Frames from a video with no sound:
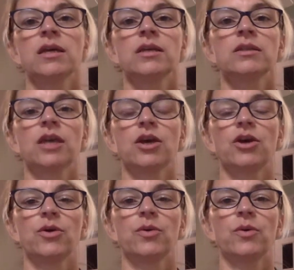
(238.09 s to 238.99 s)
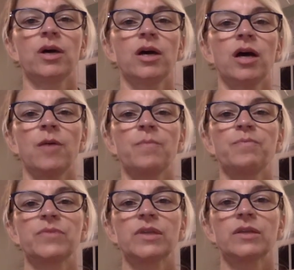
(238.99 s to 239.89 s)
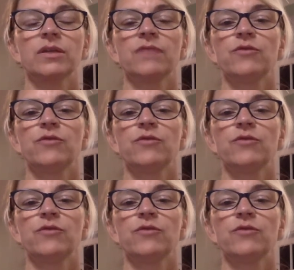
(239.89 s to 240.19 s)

So um, if